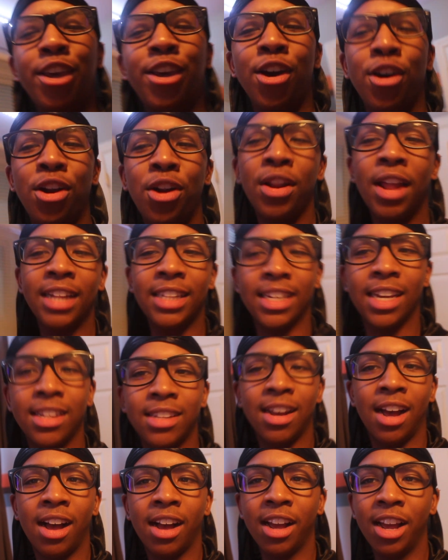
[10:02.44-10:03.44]
I don't know that
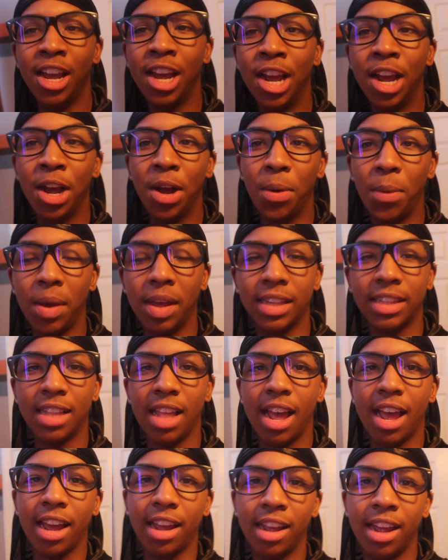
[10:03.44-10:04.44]
TikTok. Where it's
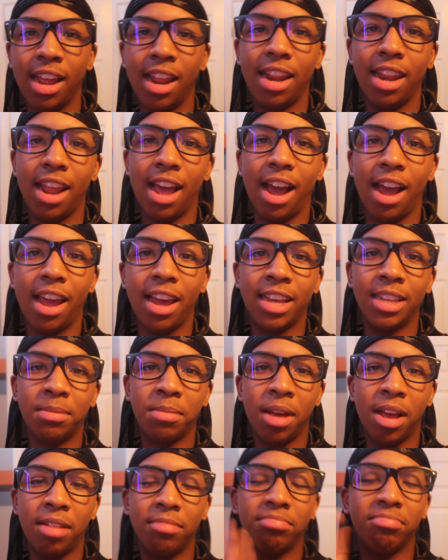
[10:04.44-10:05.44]
like, ah, here's
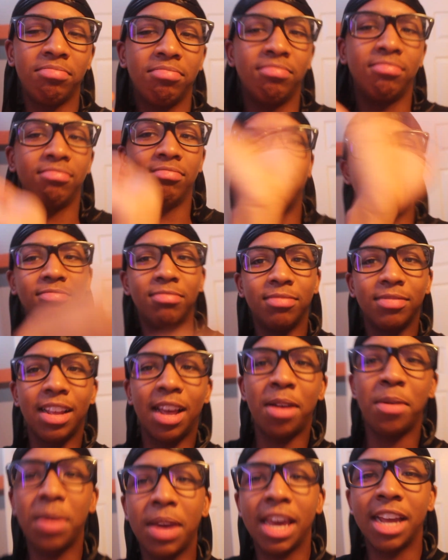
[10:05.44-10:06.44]
my, I'm
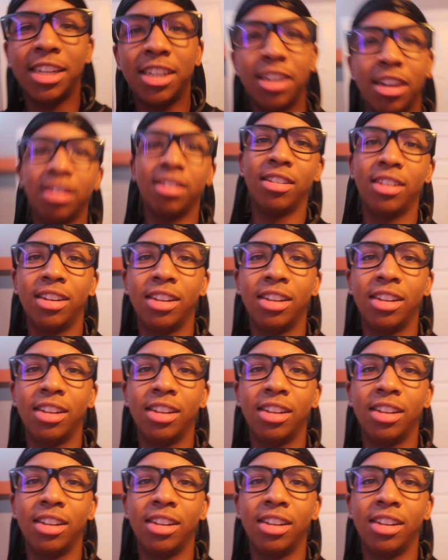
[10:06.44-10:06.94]
gonna get you.